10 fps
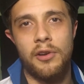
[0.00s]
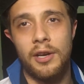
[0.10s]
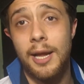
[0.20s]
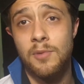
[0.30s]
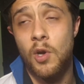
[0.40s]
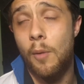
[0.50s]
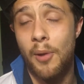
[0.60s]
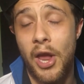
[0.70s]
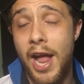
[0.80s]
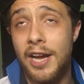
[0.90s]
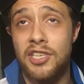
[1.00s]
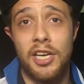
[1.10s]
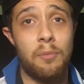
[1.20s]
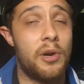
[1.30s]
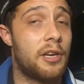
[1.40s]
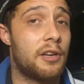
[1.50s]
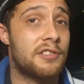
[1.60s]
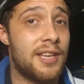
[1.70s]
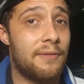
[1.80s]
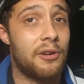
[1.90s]
laptop, but it actually had Windows
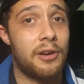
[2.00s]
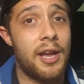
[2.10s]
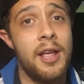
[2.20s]
7 on it,